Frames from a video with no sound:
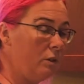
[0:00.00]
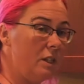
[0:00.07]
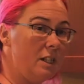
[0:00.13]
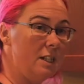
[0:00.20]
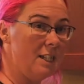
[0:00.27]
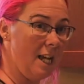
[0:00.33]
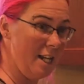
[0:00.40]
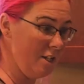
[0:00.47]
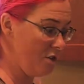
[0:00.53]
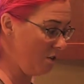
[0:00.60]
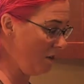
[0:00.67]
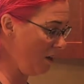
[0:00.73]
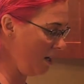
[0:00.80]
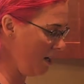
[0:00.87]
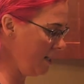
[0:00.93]
really
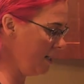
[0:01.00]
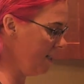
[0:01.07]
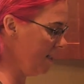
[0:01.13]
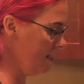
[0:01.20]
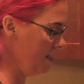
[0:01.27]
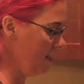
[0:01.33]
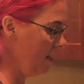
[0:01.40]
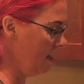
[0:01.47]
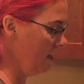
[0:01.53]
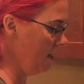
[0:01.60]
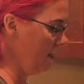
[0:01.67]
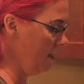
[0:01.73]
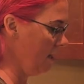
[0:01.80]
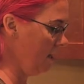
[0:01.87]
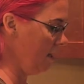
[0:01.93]
tenderize
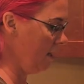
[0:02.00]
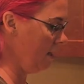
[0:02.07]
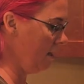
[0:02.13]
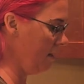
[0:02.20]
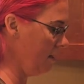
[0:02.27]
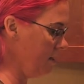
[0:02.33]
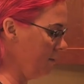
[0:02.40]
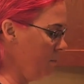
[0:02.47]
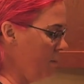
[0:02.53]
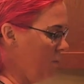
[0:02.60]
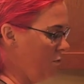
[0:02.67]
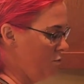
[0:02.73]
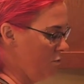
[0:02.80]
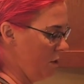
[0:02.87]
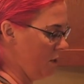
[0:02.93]
and be
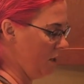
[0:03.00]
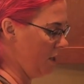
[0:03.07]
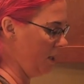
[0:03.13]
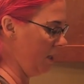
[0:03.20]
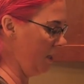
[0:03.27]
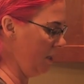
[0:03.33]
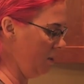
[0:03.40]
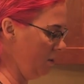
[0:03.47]
really